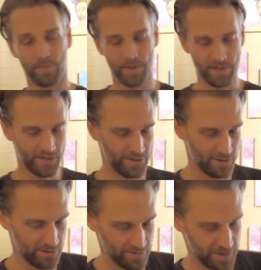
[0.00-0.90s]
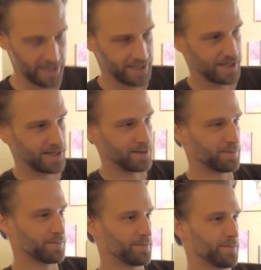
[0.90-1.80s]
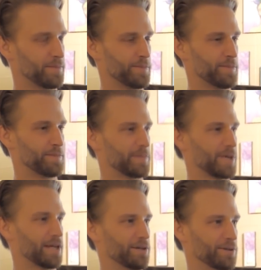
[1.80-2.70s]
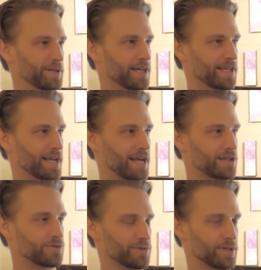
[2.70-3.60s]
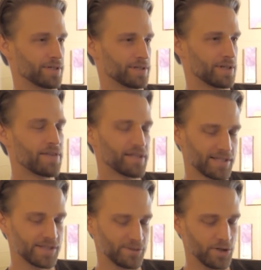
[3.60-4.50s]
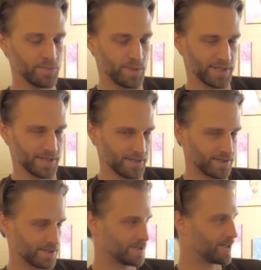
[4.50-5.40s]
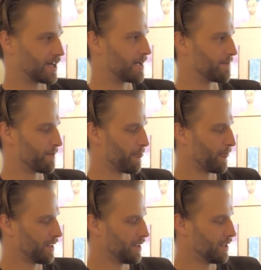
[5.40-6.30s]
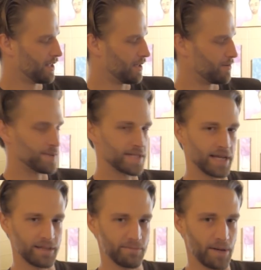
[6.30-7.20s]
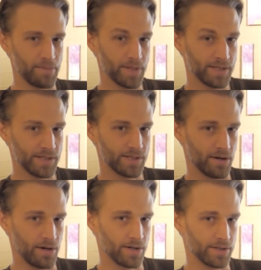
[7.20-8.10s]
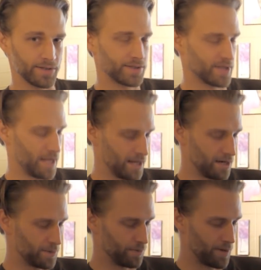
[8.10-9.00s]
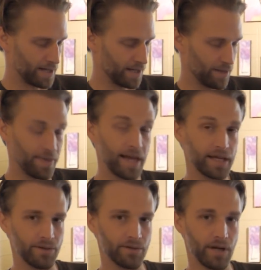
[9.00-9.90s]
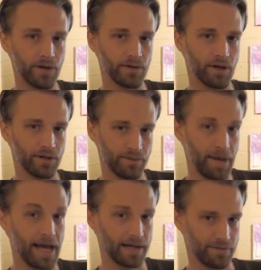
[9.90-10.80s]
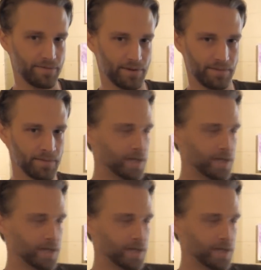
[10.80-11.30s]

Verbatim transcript: This is sort of like a, I don't know, like an extra. I think this is good business. Um, I'll be taking my business cards and I'll be writing a thank you note on the back of them,